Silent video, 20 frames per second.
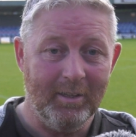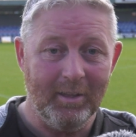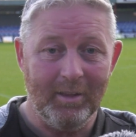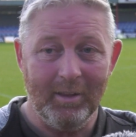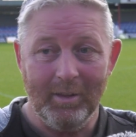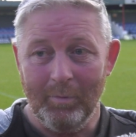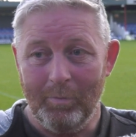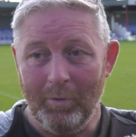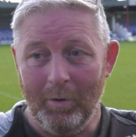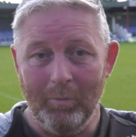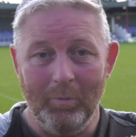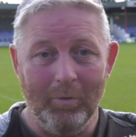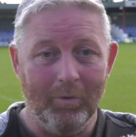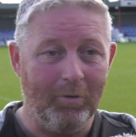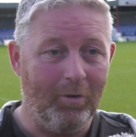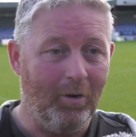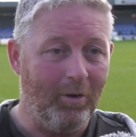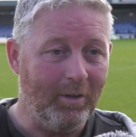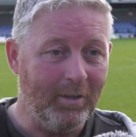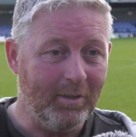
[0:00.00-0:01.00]
the problem we've
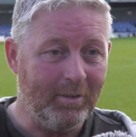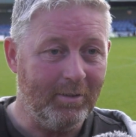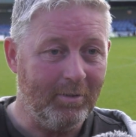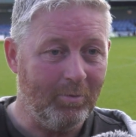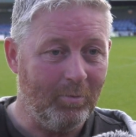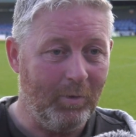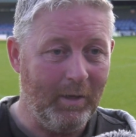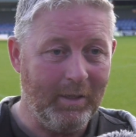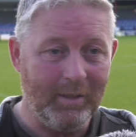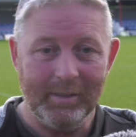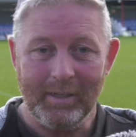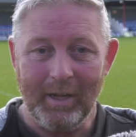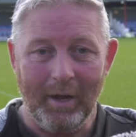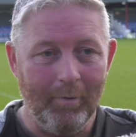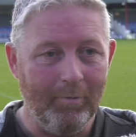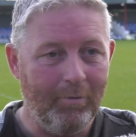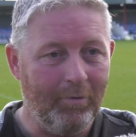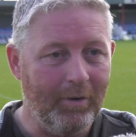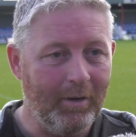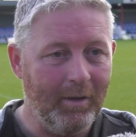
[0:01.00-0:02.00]
got is, where does
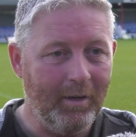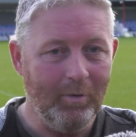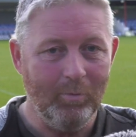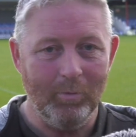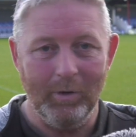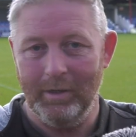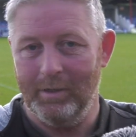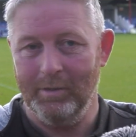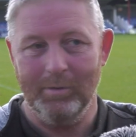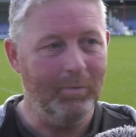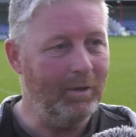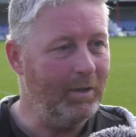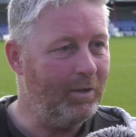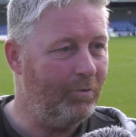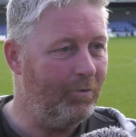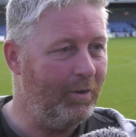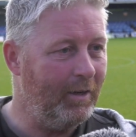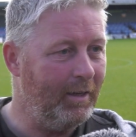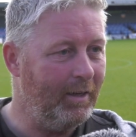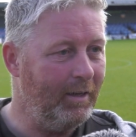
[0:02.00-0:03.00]
Cam fit in, where does Mitch
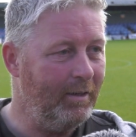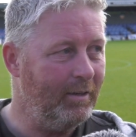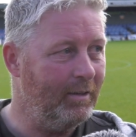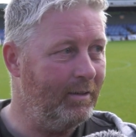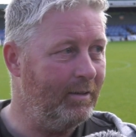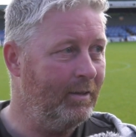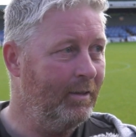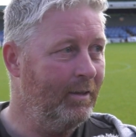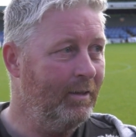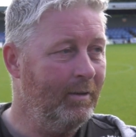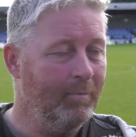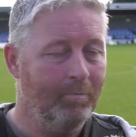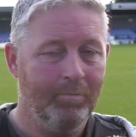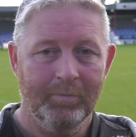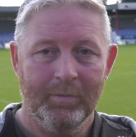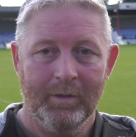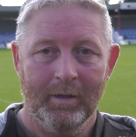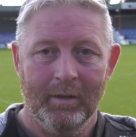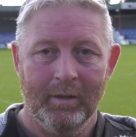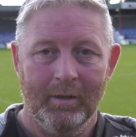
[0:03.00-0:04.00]
fit in, and
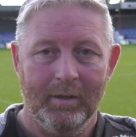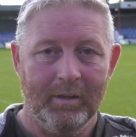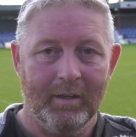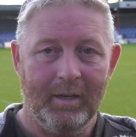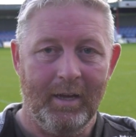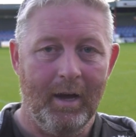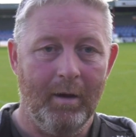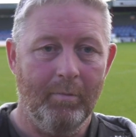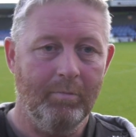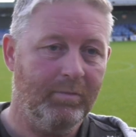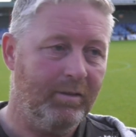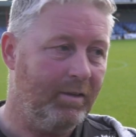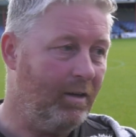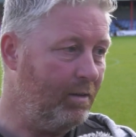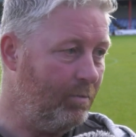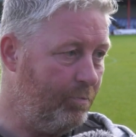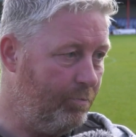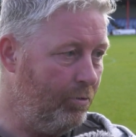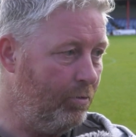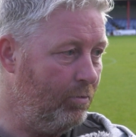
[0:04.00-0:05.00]
Cam's
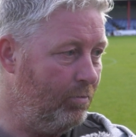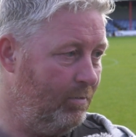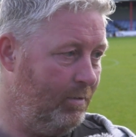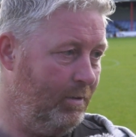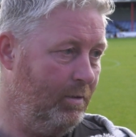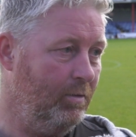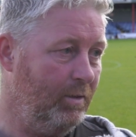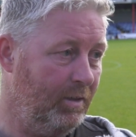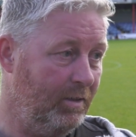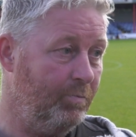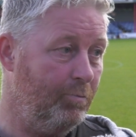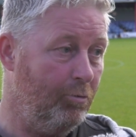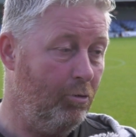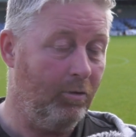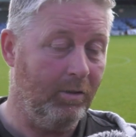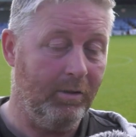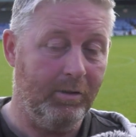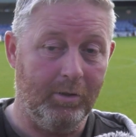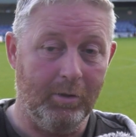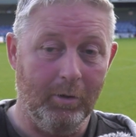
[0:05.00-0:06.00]
he's
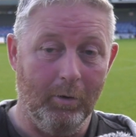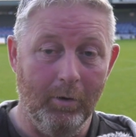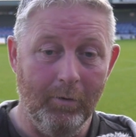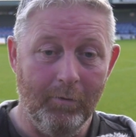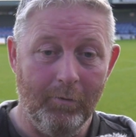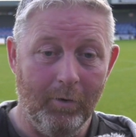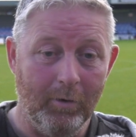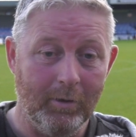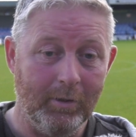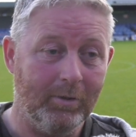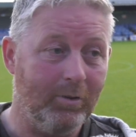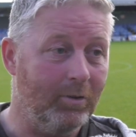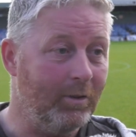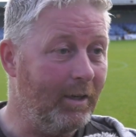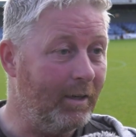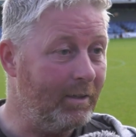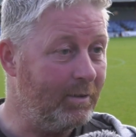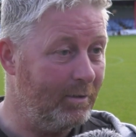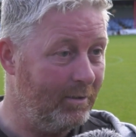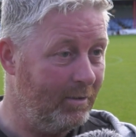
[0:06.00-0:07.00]
broke his toe on 40, so
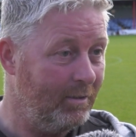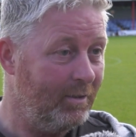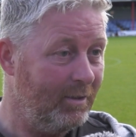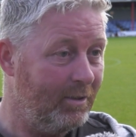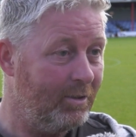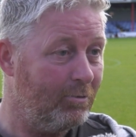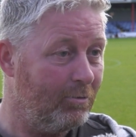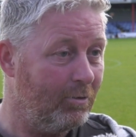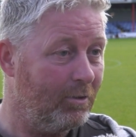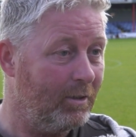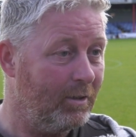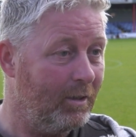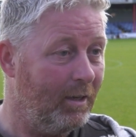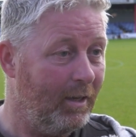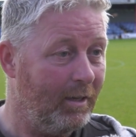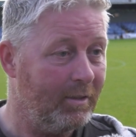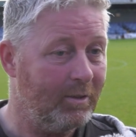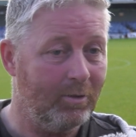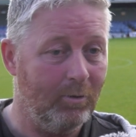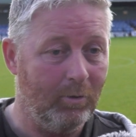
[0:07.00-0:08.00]
he's struggled the
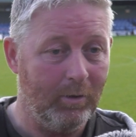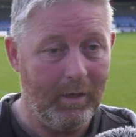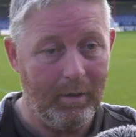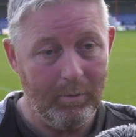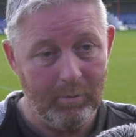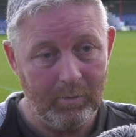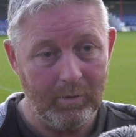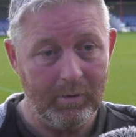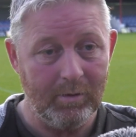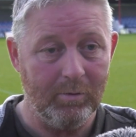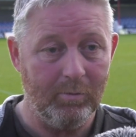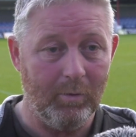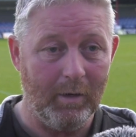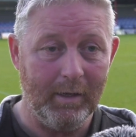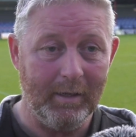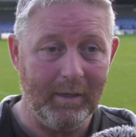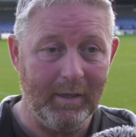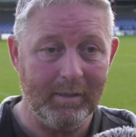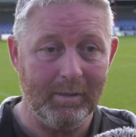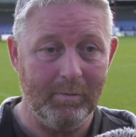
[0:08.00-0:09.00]
last 2 games, which is
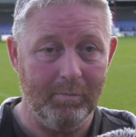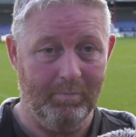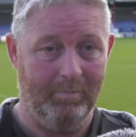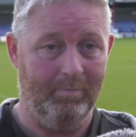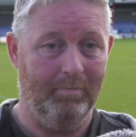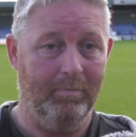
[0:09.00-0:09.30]
why he hasn't